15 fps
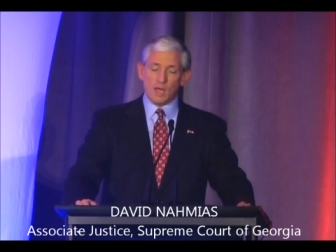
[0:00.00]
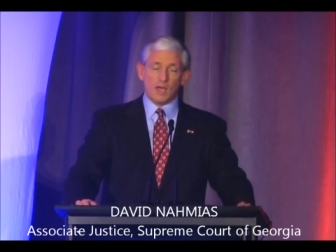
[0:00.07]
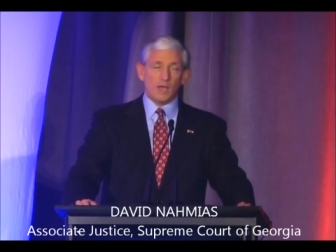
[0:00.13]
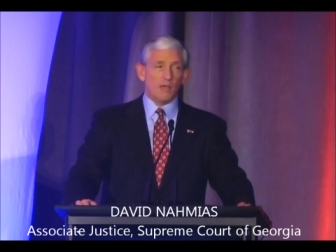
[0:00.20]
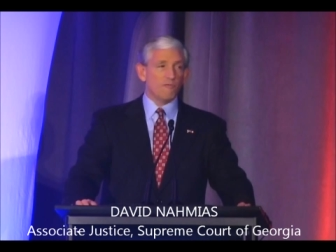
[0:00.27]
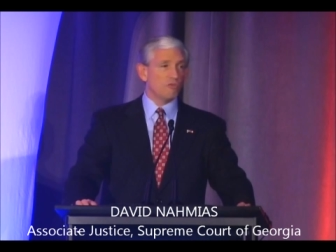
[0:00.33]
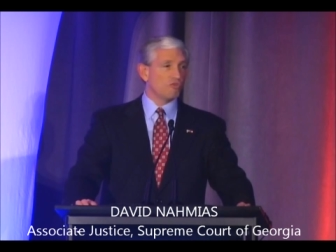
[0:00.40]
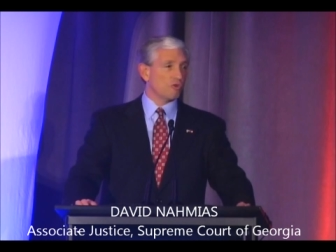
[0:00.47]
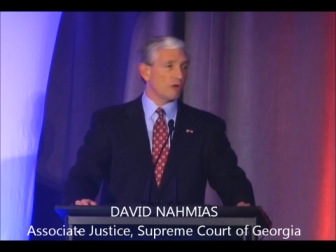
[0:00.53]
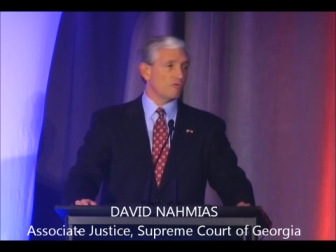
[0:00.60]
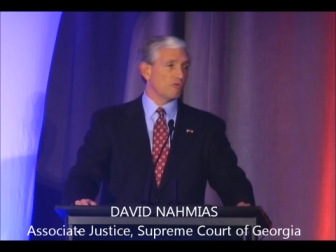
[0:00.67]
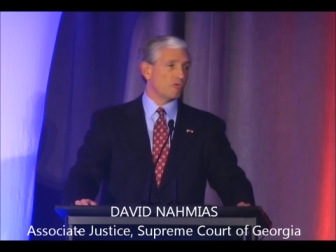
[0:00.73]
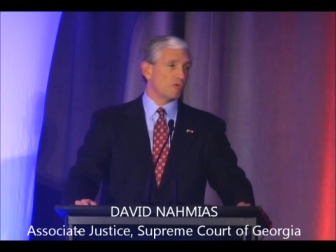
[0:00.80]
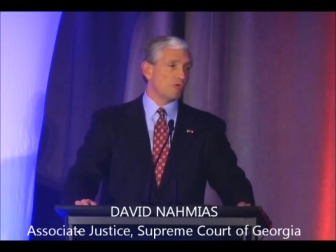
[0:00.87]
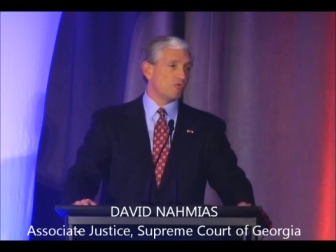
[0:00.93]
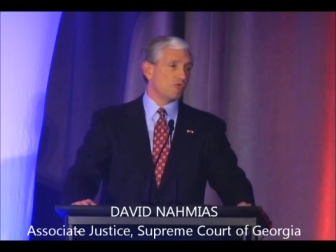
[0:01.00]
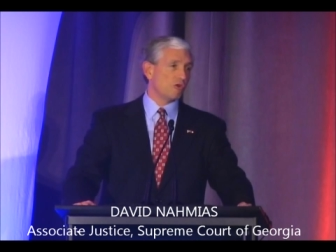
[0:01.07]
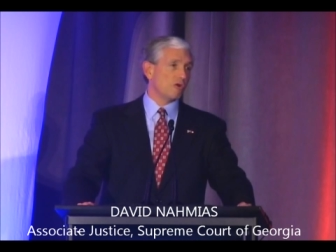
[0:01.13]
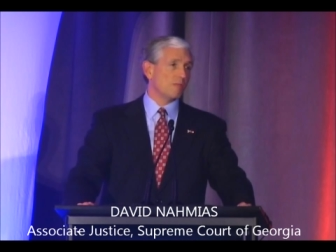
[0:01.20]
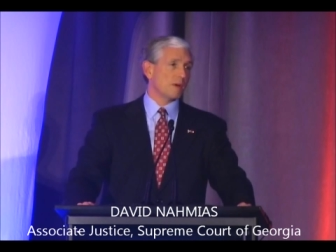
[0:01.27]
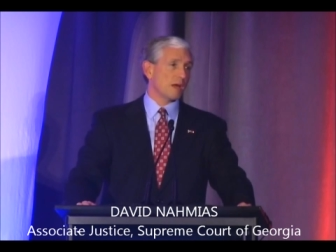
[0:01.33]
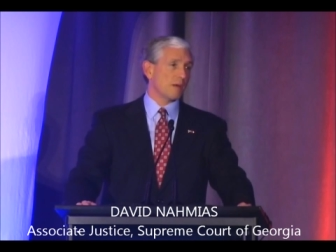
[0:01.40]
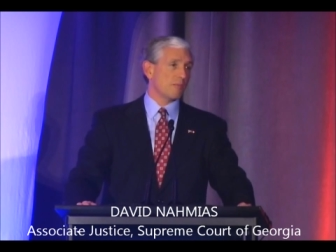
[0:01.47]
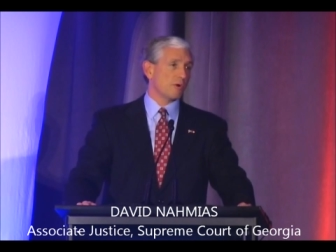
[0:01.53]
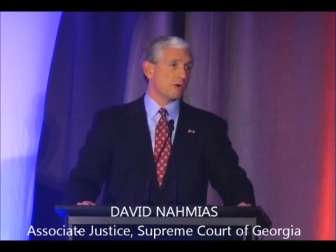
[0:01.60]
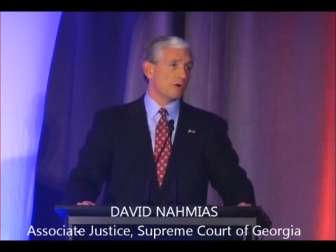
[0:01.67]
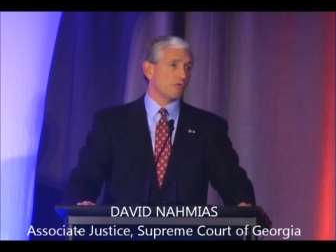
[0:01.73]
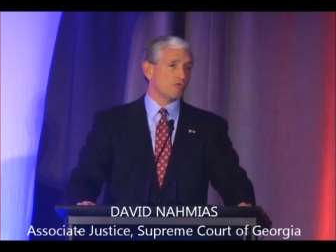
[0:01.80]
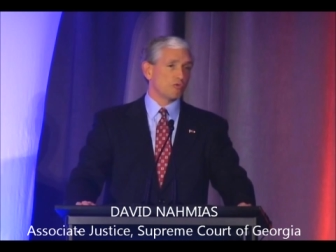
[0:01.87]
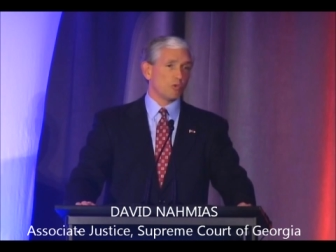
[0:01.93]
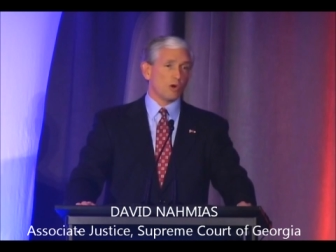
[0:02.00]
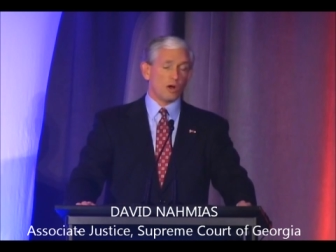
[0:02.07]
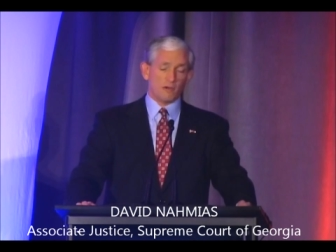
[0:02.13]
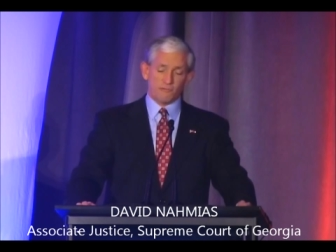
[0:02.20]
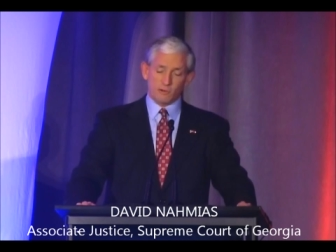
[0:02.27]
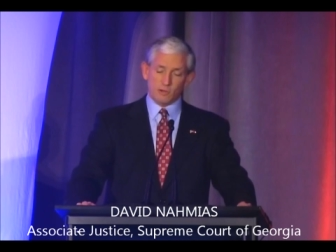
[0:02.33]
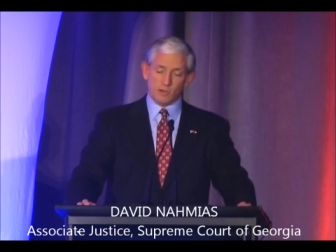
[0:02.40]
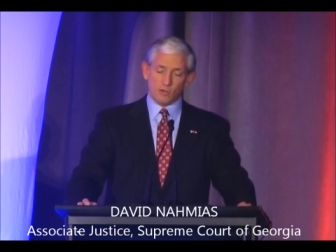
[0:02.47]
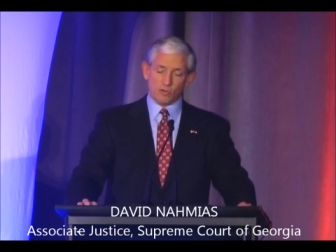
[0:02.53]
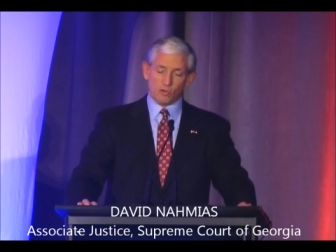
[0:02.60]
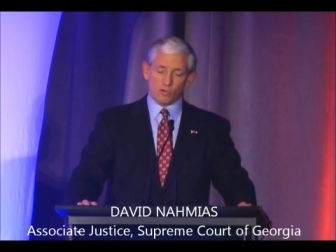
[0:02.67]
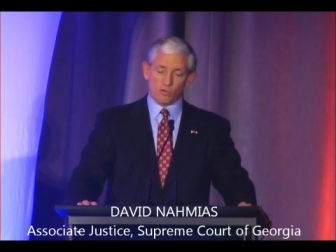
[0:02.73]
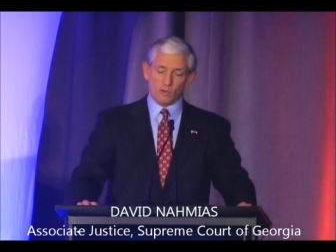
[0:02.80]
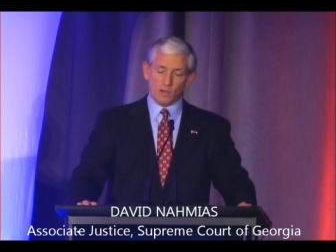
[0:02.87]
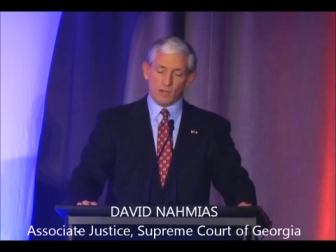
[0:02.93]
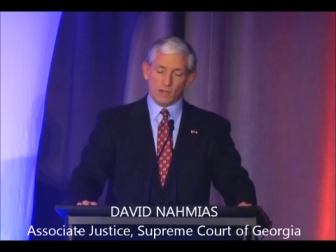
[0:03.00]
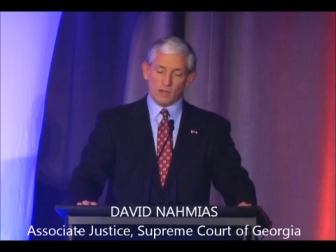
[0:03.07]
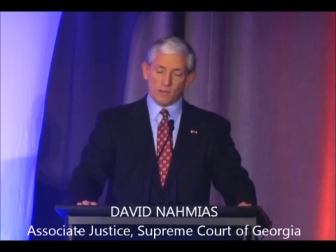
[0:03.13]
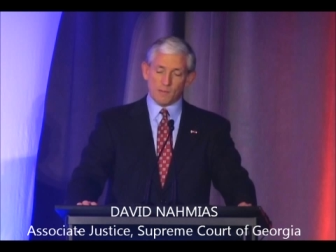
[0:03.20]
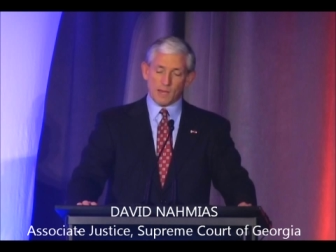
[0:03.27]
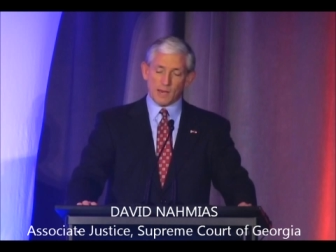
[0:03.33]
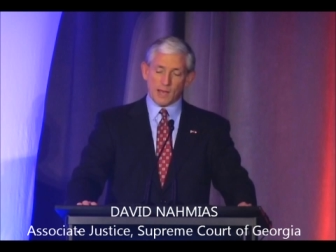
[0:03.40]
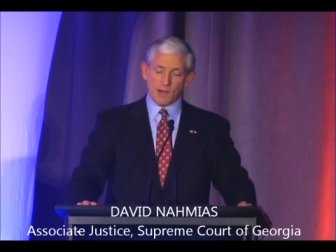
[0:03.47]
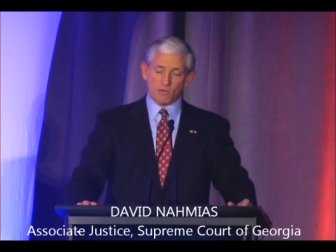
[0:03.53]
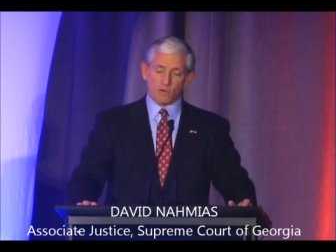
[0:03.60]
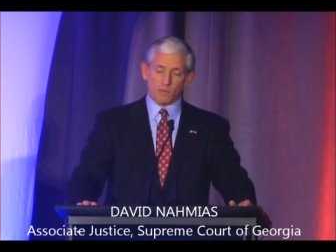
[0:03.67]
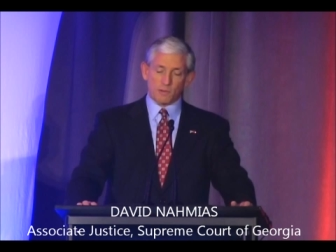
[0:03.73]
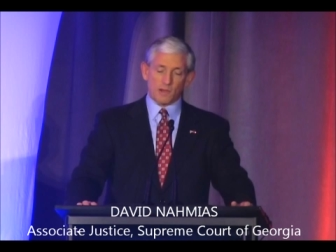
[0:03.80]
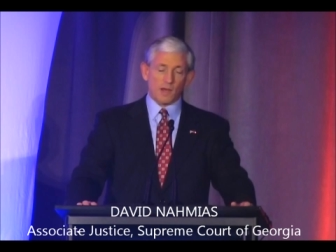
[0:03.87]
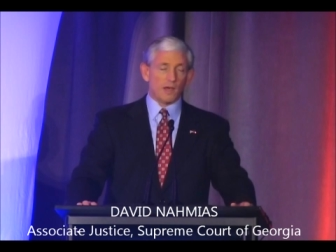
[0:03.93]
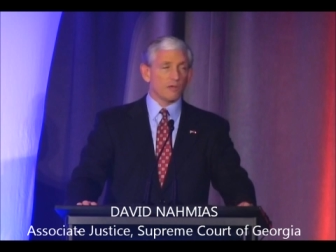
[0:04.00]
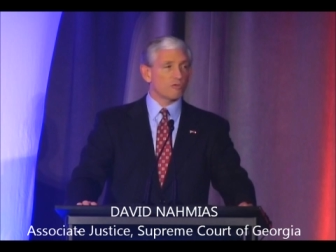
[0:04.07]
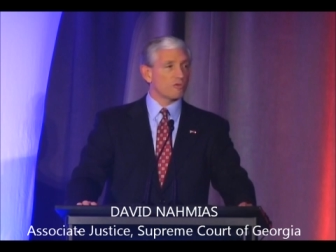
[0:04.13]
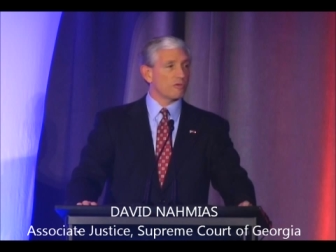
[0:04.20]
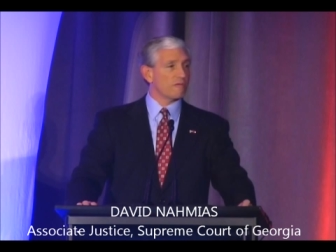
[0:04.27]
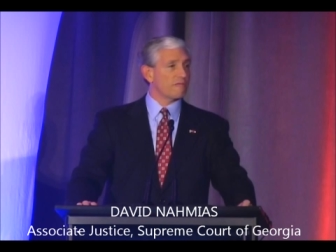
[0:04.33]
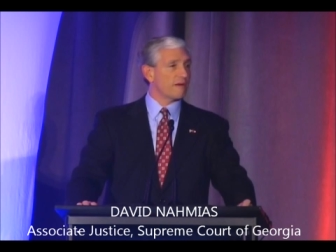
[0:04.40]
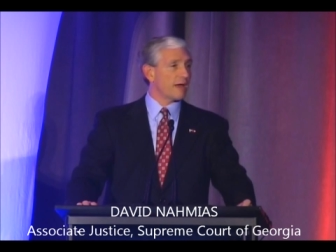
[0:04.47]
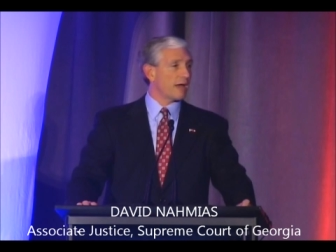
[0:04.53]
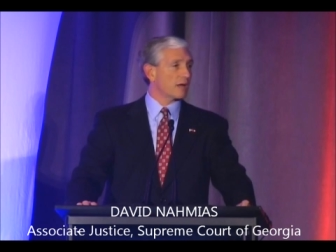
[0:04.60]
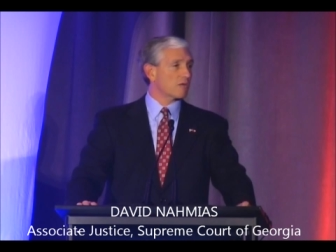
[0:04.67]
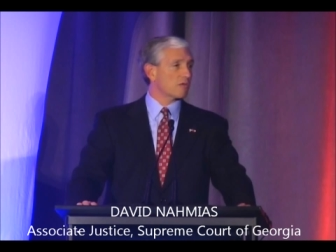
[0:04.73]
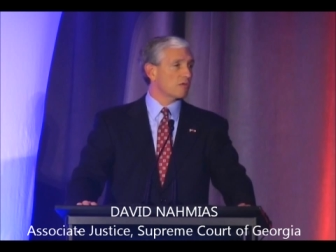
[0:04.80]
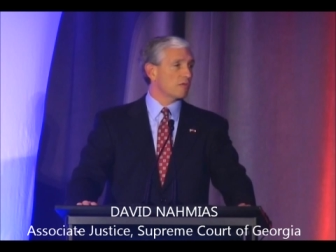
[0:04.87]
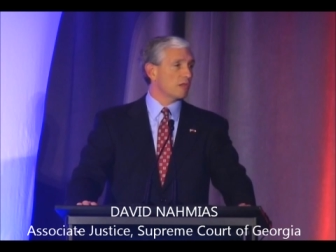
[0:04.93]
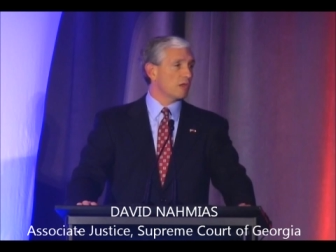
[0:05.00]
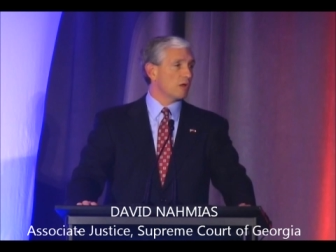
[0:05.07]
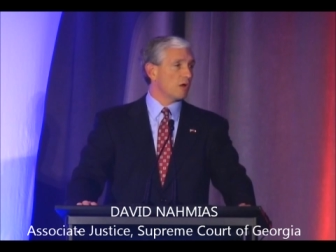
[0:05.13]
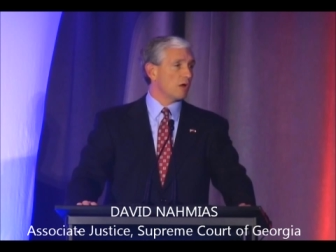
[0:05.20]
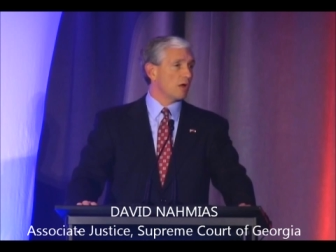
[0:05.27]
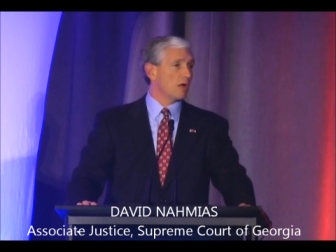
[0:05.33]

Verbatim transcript: Even judges who share my approach will often disagree about how it applies to the facts and the law